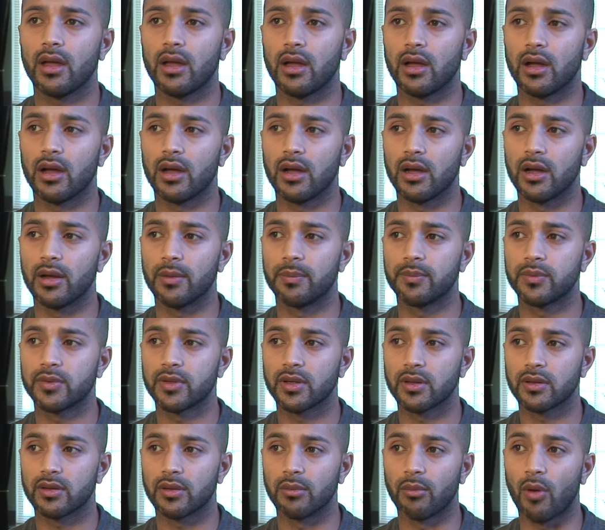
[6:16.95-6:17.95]
the
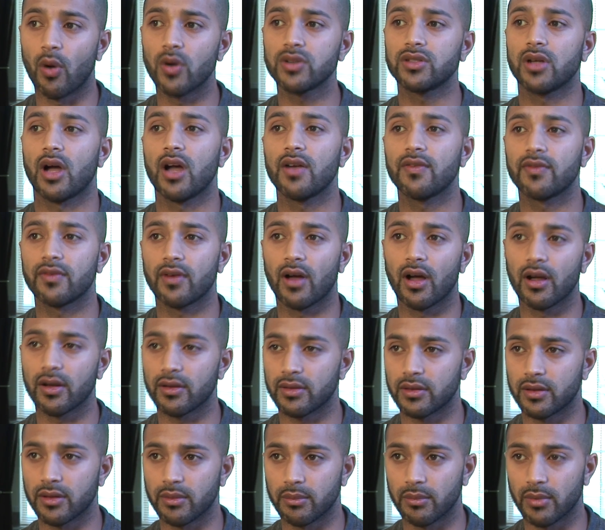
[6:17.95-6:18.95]
most
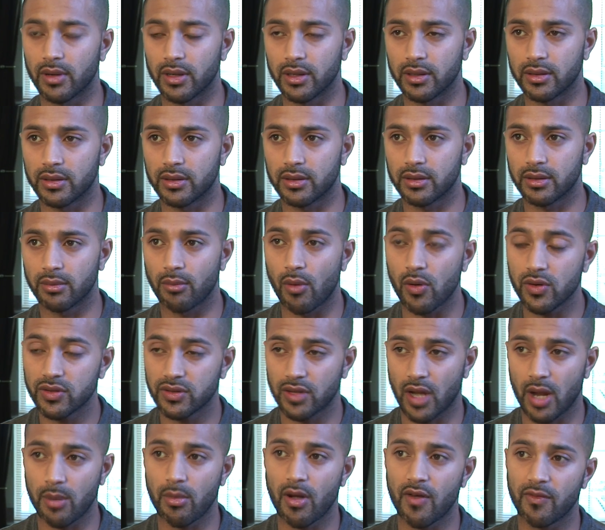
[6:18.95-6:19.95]

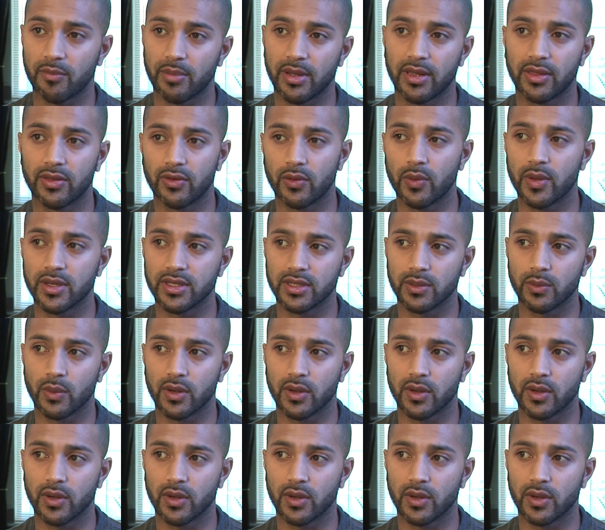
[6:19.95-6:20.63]
time I've been through it.